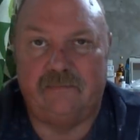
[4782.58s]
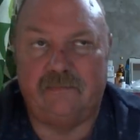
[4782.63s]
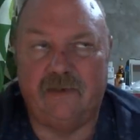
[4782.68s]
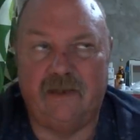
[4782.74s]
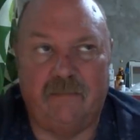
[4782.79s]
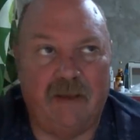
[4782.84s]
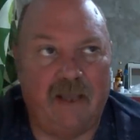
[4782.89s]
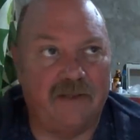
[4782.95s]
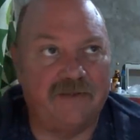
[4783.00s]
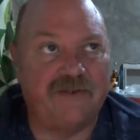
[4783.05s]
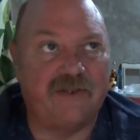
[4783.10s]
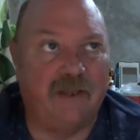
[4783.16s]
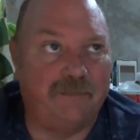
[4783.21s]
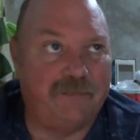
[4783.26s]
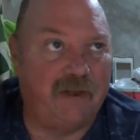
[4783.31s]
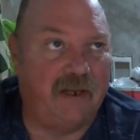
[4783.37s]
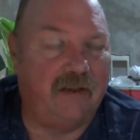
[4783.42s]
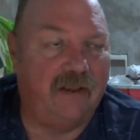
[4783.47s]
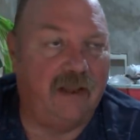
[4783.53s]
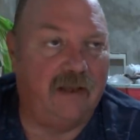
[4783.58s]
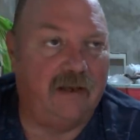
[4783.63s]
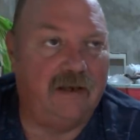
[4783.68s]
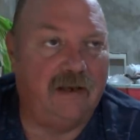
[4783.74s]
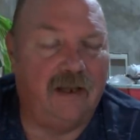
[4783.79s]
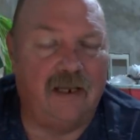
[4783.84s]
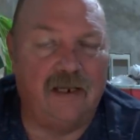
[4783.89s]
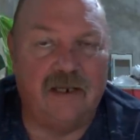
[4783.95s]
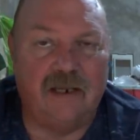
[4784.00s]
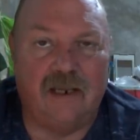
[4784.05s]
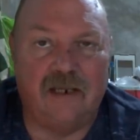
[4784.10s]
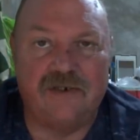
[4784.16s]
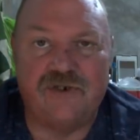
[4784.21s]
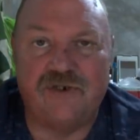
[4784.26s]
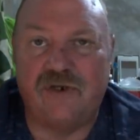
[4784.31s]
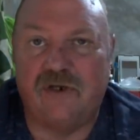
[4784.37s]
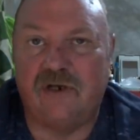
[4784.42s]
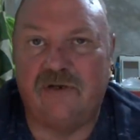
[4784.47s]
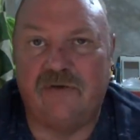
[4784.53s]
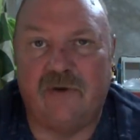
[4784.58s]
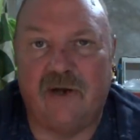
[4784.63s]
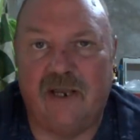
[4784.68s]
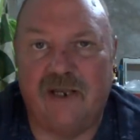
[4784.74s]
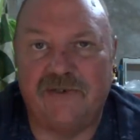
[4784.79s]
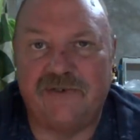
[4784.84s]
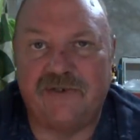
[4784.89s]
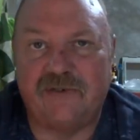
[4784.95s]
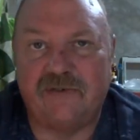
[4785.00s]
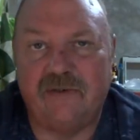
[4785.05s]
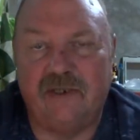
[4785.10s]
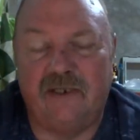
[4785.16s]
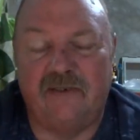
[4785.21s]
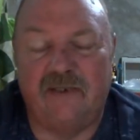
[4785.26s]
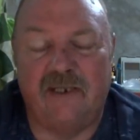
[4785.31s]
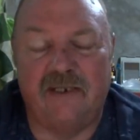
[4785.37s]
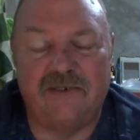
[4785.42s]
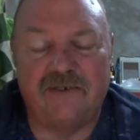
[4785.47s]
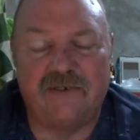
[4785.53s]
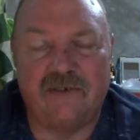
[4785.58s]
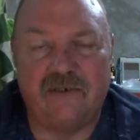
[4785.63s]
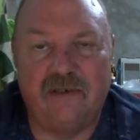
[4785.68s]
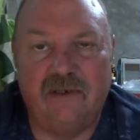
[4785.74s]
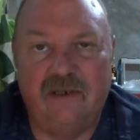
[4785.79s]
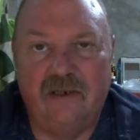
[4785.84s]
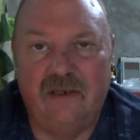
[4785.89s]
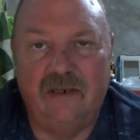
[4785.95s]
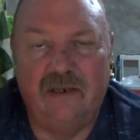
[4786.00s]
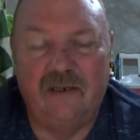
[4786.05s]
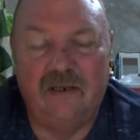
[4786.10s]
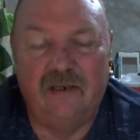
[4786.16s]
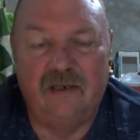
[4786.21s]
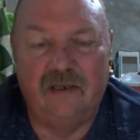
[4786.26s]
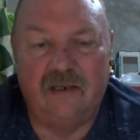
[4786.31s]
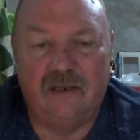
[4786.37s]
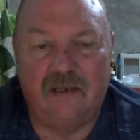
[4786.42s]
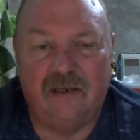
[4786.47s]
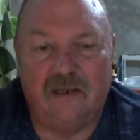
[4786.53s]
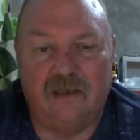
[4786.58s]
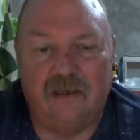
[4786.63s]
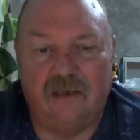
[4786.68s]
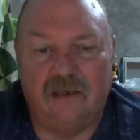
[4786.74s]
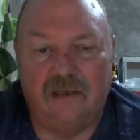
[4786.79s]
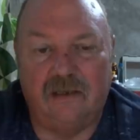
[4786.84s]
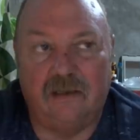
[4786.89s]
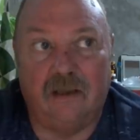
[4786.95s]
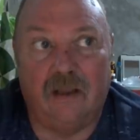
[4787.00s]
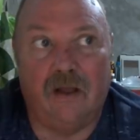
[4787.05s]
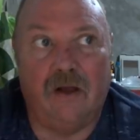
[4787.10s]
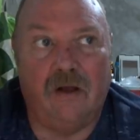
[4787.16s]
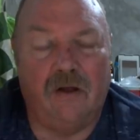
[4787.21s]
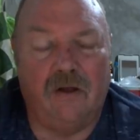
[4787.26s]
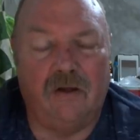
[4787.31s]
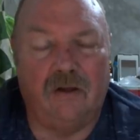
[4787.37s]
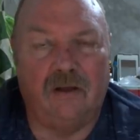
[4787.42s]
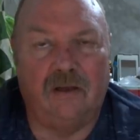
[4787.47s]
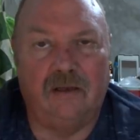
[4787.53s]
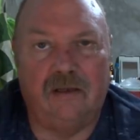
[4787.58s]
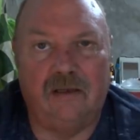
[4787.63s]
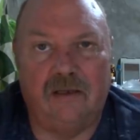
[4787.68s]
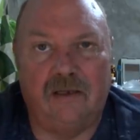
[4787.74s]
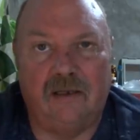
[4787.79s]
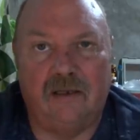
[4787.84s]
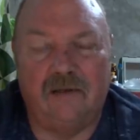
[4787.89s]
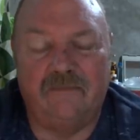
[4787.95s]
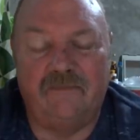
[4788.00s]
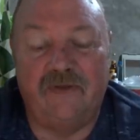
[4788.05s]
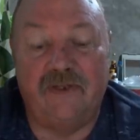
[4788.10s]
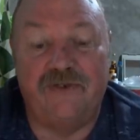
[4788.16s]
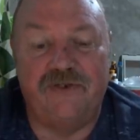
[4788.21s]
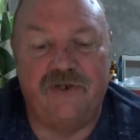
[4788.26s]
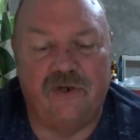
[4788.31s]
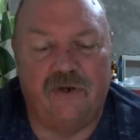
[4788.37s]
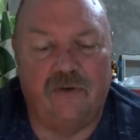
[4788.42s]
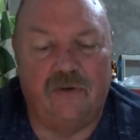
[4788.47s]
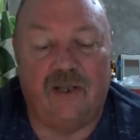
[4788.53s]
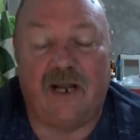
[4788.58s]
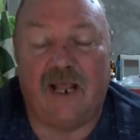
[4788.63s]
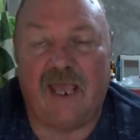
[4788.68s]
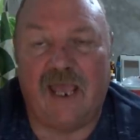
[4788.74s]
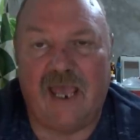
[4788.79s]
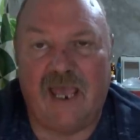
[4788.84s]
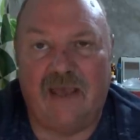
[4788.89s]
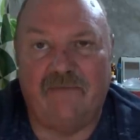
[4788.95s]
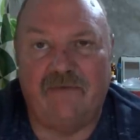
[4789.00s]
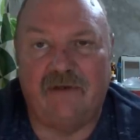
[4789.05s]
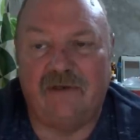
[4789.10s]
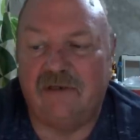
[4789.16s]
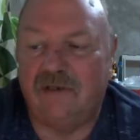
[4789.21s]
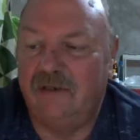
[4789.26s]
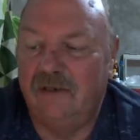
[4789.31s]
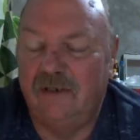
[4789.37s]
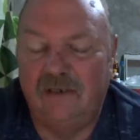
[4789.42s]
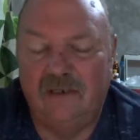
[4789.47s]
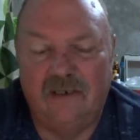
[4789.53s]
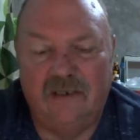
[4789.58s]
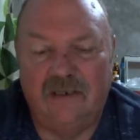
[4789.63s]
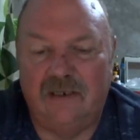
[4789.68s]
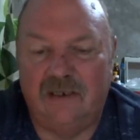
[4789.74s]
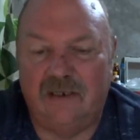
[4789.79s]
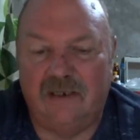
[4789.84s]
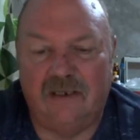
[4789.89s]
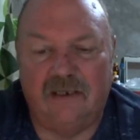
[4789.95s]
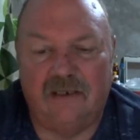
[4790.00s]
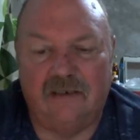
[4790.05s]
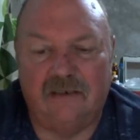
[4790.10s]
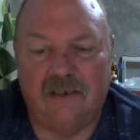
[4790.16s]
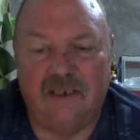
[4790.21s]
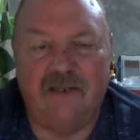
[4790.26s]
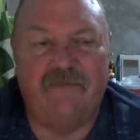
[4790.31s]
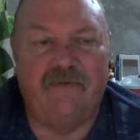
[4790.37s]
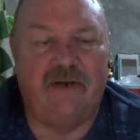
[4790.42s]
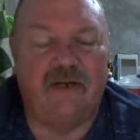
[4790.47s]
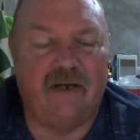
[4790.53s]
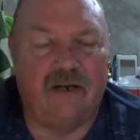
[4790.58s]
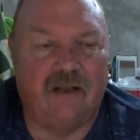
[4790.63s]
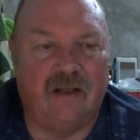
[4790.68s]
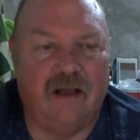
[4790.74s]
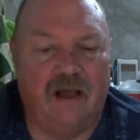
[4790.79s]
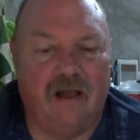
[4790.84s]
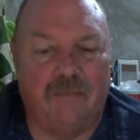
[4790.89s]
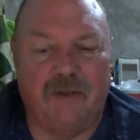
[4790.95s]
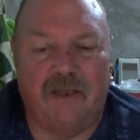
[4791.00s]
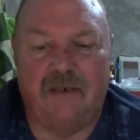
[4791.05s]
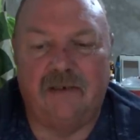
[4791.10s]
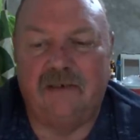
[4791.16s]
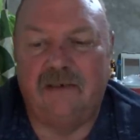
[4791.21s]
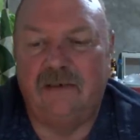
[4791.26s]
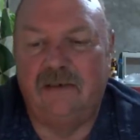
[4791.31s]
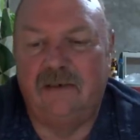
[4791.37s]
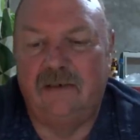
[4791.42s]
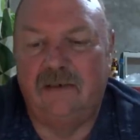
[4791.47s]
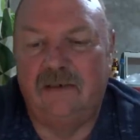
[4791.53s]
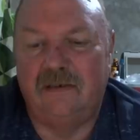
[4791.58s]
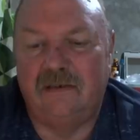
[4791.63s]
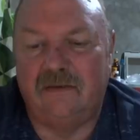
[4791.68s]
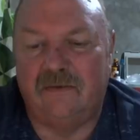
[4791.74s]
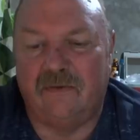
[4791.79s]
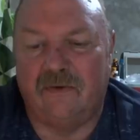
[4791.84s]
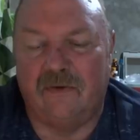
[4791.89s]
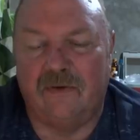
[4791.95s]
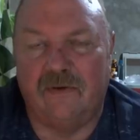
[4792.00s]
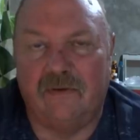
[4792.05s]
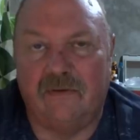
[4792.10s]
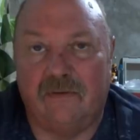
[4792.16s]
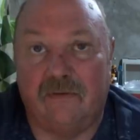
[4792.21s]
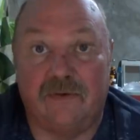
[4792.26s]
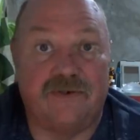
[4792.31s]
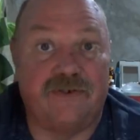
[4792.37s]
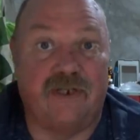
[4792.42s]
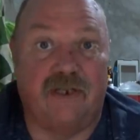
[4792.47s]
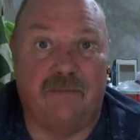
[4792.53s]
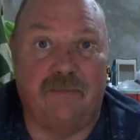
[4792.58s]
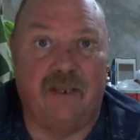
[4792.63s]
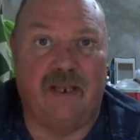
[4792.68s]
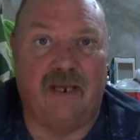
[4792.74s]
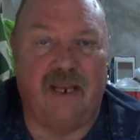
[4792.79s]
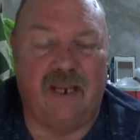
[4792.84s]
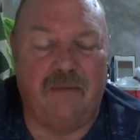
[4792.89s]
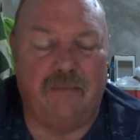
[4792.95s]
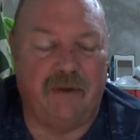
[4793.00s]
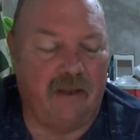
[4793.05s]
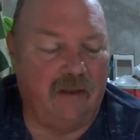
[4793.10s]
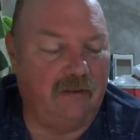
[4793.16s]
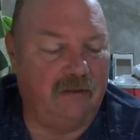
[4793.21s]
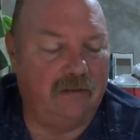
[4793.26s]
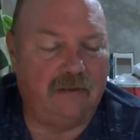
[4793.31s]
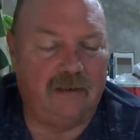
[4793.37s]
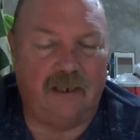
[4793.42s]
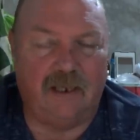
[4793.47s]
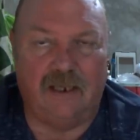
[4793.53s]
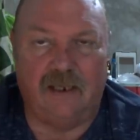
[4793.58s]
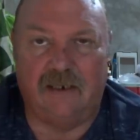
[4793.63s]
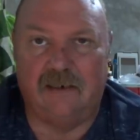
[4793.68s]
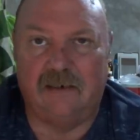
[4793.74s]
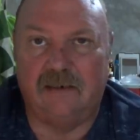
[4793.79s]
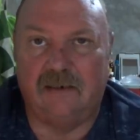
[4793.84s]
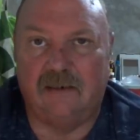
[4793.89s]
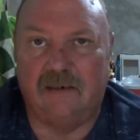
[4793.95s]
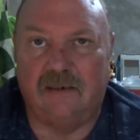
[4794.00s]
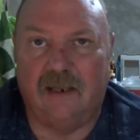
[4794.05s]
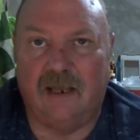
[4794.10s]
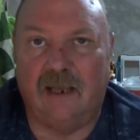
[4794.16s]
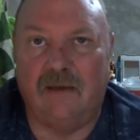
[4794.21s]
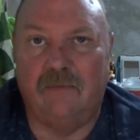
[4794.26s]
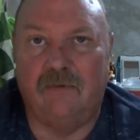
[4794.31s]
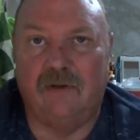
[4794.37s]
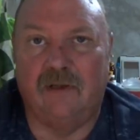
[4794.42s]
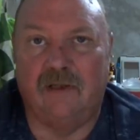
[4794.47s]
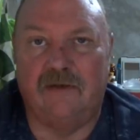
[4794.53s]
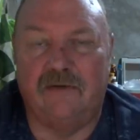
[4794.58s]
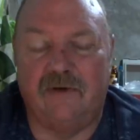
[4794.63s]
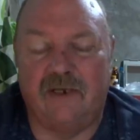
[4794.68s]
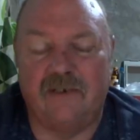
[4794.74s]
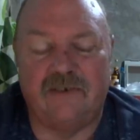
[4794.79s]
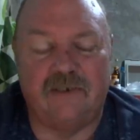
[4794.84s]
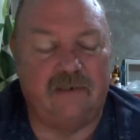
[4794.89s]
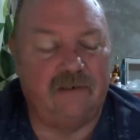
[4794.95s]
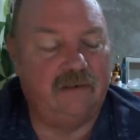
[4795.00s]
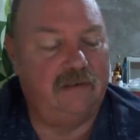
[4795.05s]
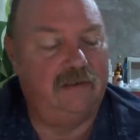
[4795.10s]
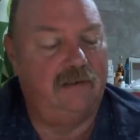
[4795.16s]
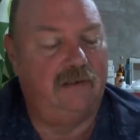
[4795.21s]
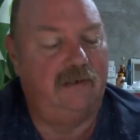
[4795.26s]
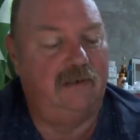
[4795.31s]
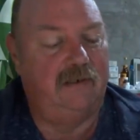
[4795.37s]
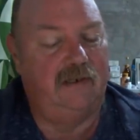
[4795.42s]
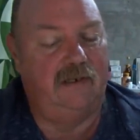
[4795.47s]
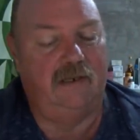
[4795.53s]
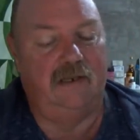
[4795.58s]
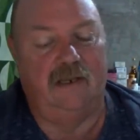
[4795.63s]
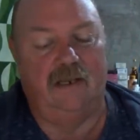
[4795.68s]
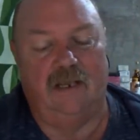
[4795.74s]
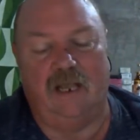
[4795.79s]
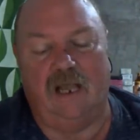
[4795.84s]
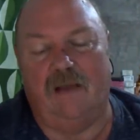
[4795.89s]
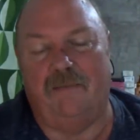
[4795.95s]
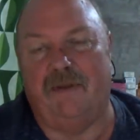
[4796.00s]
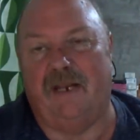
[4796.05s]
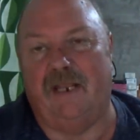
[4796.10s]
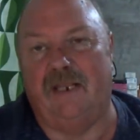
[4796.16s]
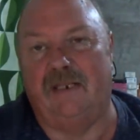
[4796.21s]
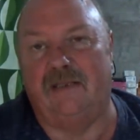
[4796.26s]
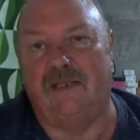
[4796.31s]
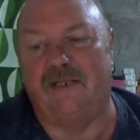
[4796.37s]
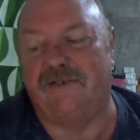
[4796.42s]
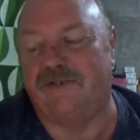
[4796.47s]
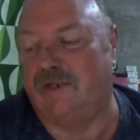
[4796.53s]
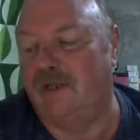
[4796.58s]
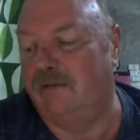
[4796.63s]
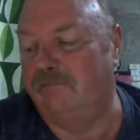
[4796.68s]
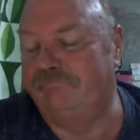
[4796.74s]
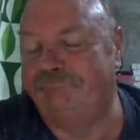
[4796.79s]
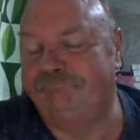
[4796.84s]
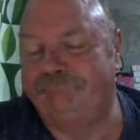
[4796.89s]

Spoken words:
about something that I should address in this long video and I haven't, leave it in a comment or send me an email, and I will address it. I'm going to end this up